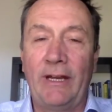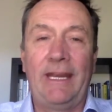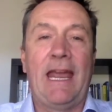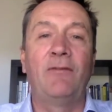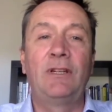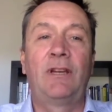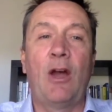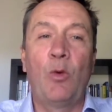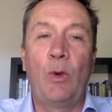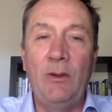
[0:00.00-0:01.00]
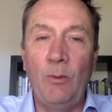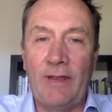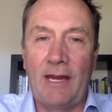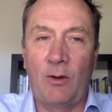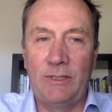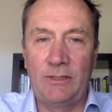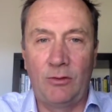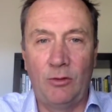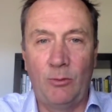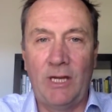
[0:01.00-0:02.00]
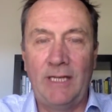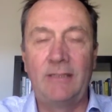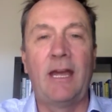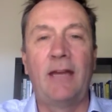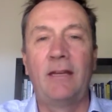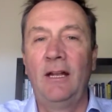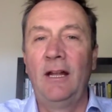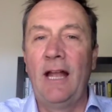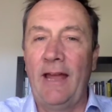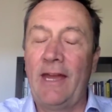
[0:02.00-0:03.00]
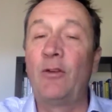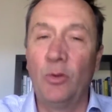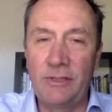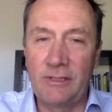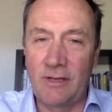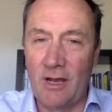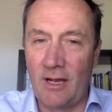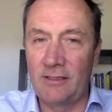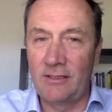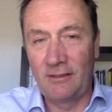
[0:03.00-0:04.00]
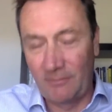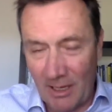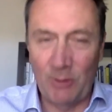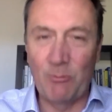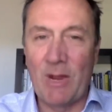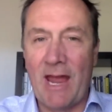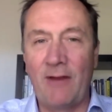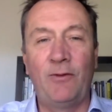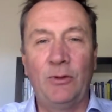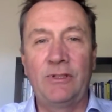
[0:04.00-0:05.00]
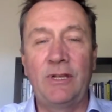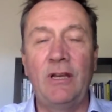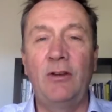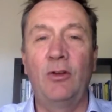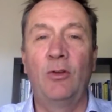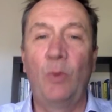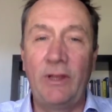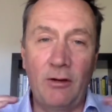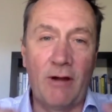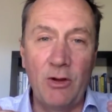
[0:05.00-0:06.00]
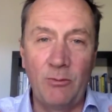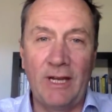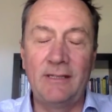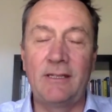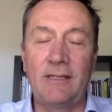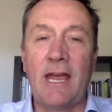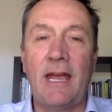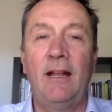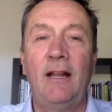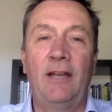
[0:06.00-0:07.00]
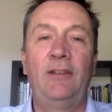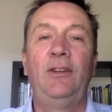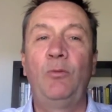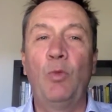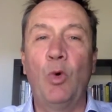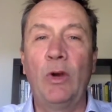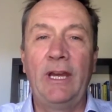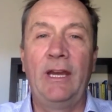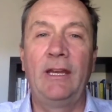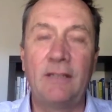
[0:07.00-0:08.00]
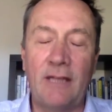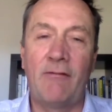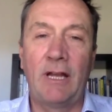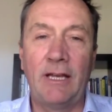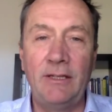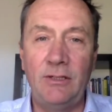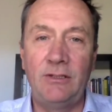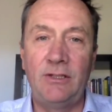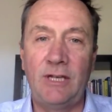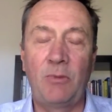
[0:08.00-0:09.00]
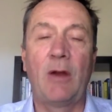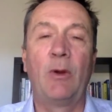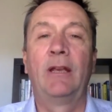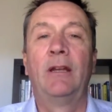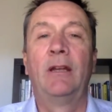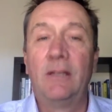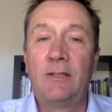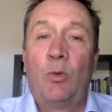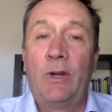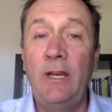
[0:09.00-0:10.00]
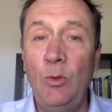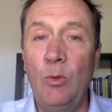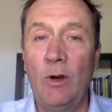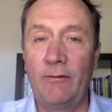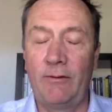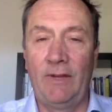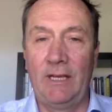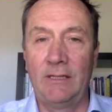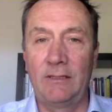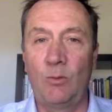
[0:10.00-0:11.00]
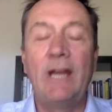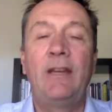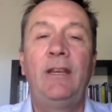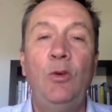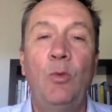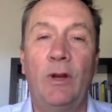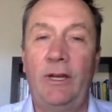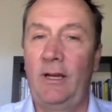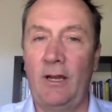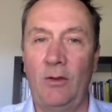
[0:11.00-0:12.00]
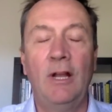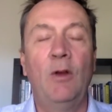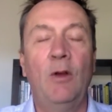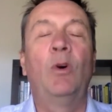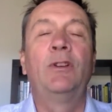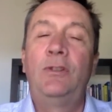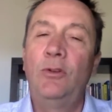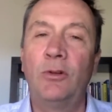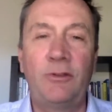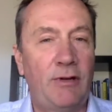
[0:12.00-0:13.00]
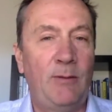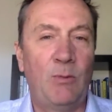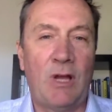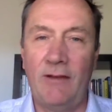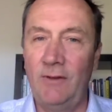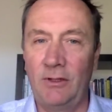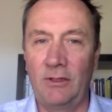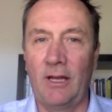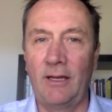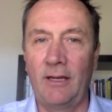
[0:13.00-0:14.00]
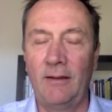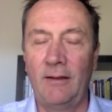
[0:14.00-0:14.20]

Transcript: and you have to go in with that quizzical mindset. And that all starts coming back full circle with your own mindset, and you walking into that relationship going, so what do you want from this? Where do you want to go? What's your dream life look like?